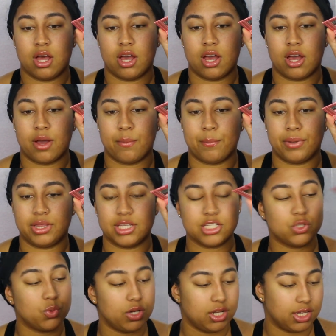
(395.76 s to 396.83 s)
But
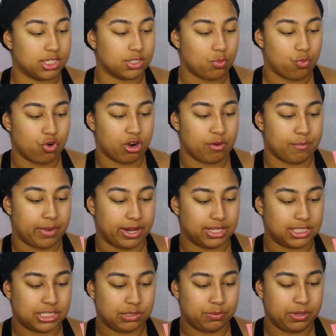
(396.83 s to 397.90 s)
this one looks more
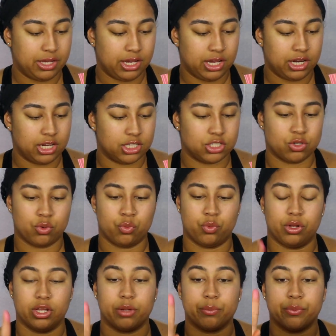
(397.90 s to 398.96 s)
my speed. It's
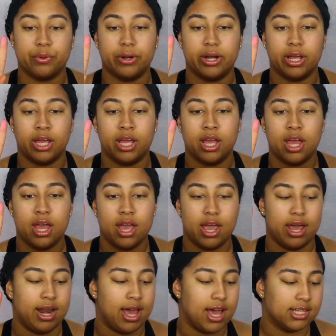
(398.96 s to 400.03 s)
really pretty.
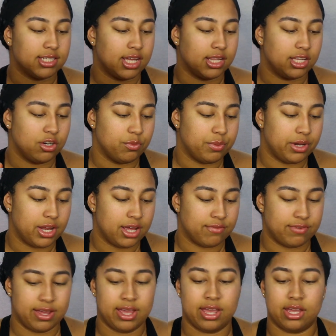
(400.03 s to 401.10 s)
It has a little bit
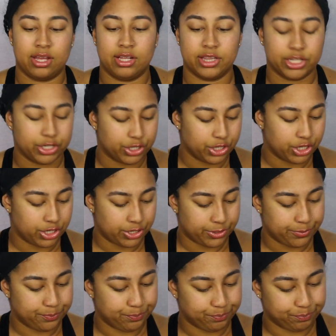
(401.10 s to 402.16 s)
of a
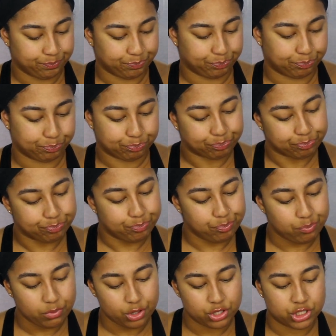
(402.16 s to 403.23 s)
glitter
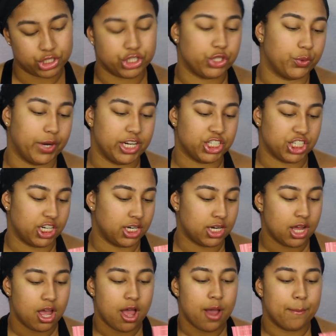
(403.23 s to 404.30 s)

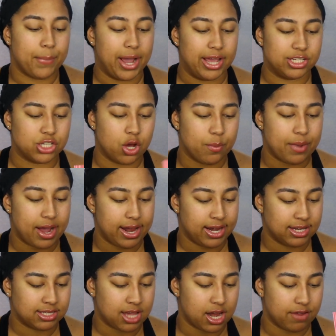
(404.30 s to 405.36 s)
situation, but I don't
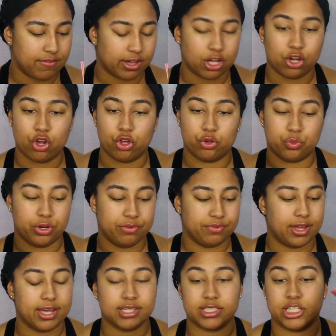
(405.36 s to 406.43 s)
mind. It's kind of like a gold
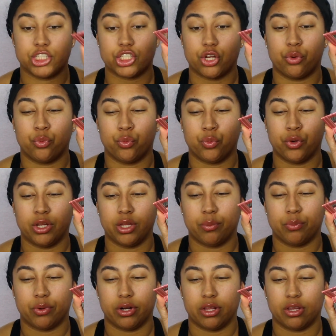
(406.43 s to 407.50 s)
reflex. It's
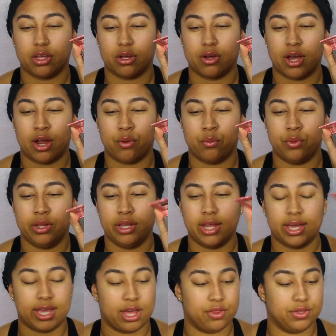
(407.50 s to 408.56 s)
really pretty though. I really
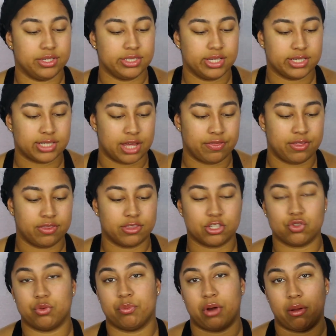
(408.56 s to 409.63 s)
like how this looks. I think
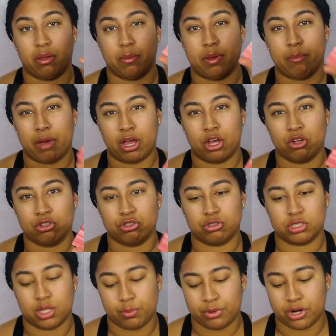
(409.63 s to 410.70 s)
this would probably be my
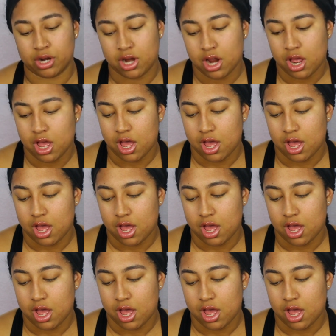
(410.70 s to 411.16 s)
go-to summer